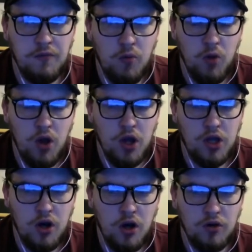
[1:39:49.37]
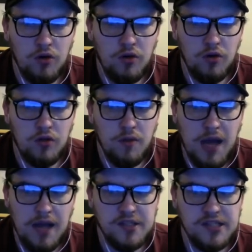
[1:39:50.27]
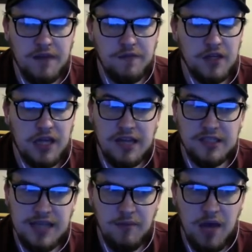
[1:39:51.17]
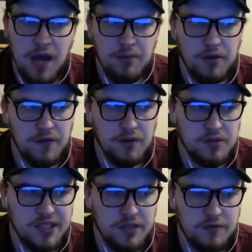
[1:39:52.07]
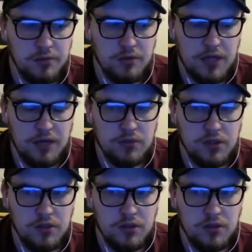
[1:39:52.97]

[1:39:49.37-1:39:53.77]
we're working on the mindset for the last time it happened, I think it was the Liverpool game, wasn't it?